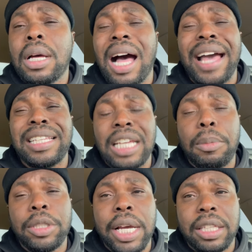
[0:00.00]
I
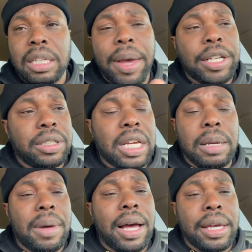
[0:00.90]
double check to make sure
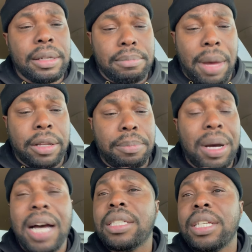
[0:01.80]
that my
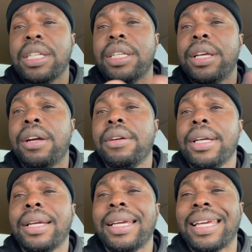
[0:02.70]
deposit is in there.
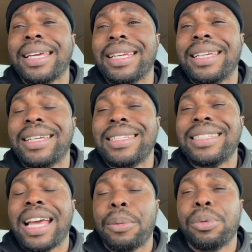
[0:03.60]
It
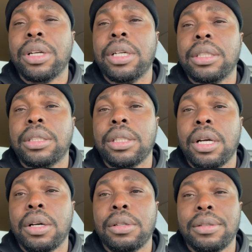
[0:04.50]
is, and we're good to
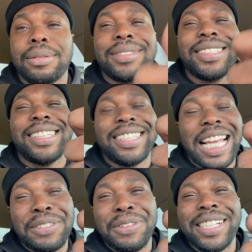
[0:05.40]
go.
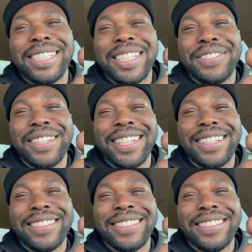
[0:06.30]
Thanks for watching this video.